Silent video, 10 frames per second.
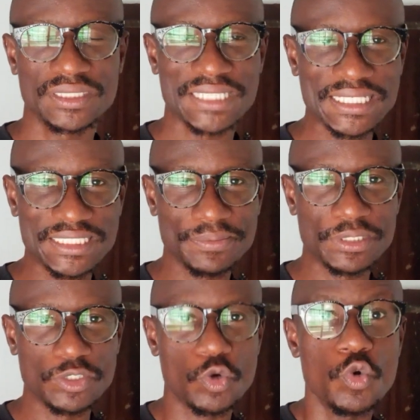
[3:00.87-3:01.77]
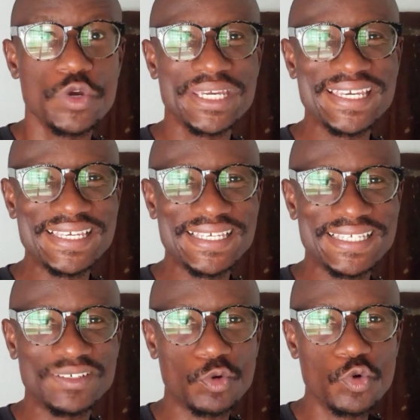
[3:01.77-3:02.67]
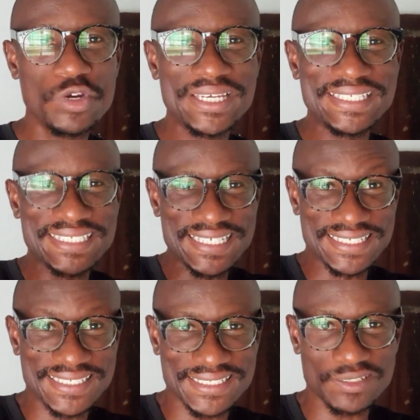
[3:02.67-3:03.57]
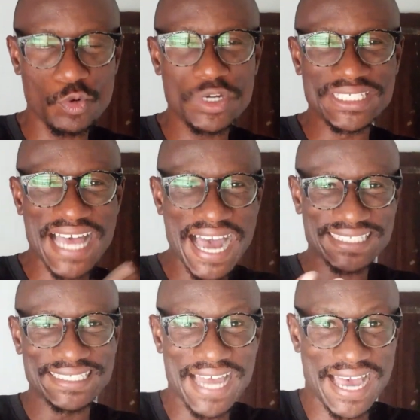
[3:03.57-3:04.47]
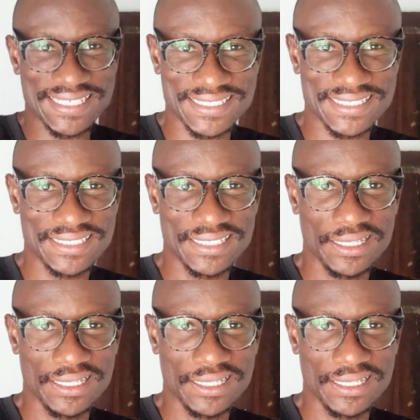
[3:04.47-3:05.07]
ChatGPT who it is, who is acting as.